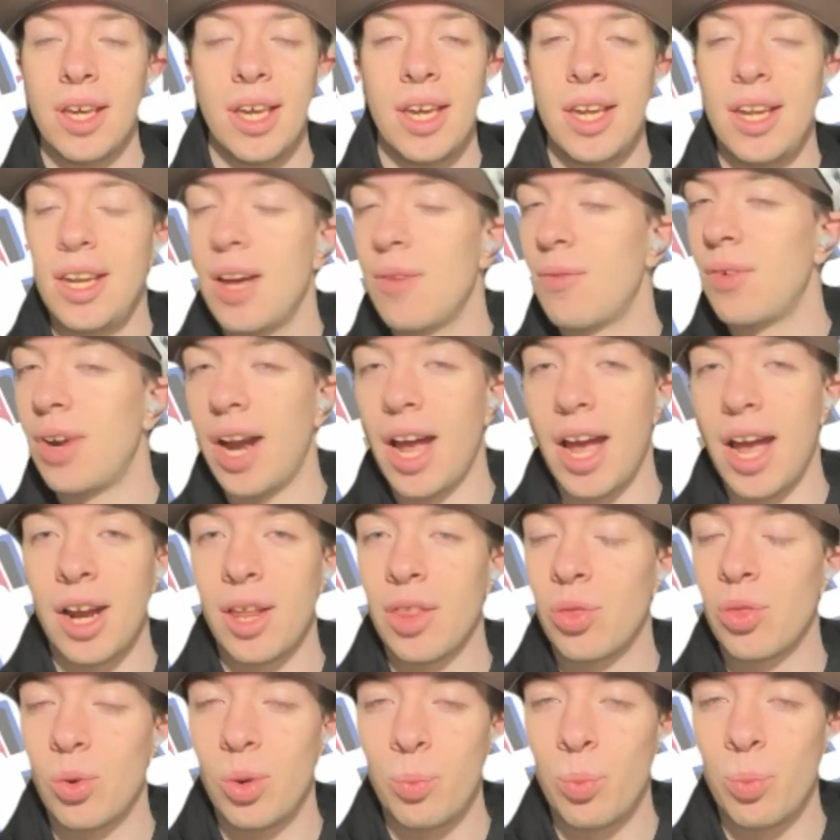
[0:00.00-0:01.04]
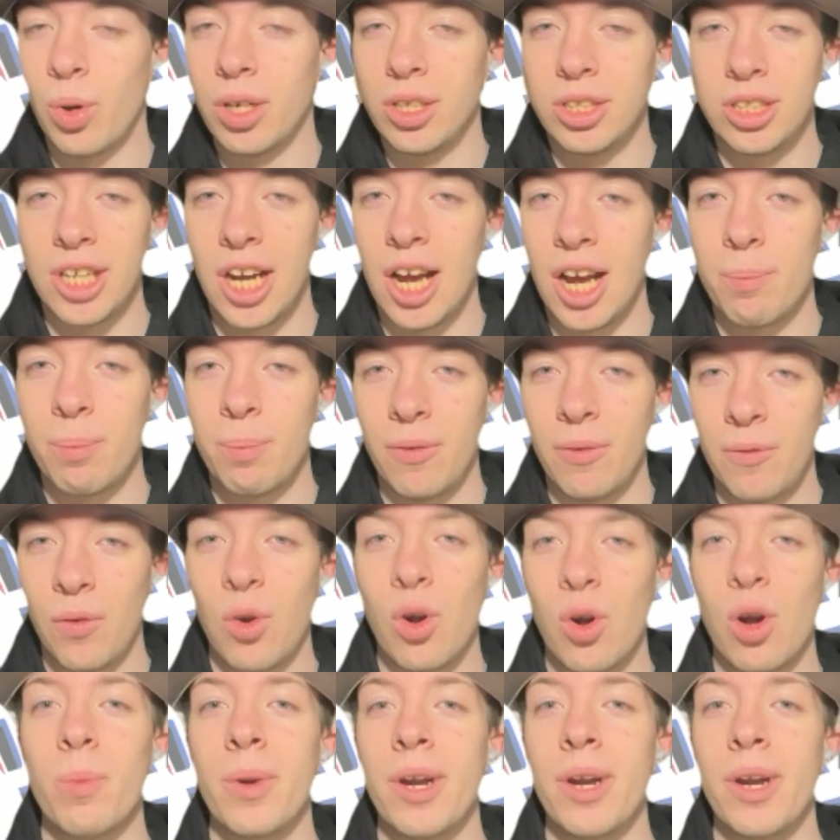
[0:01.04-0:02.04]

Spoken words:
He never had a 3-point shot before,